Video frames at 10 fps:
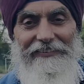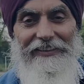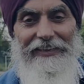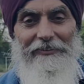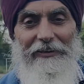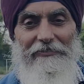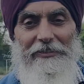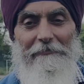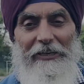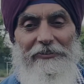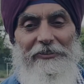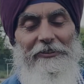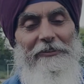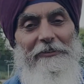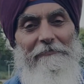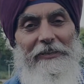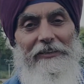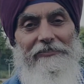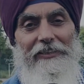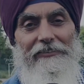Thank you ever so much to
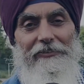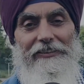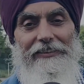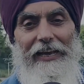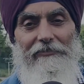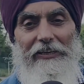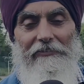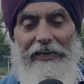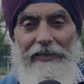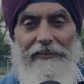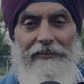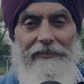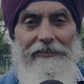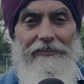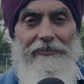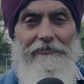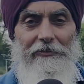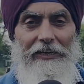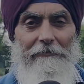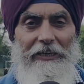Middlesex County Cricket for
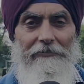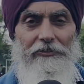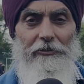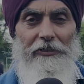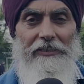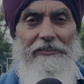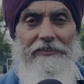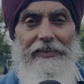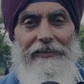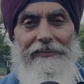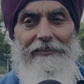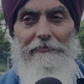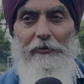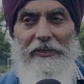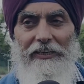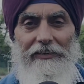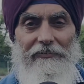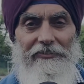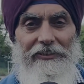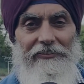coming and joining us here this morning and
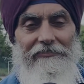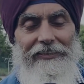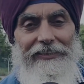afternoon.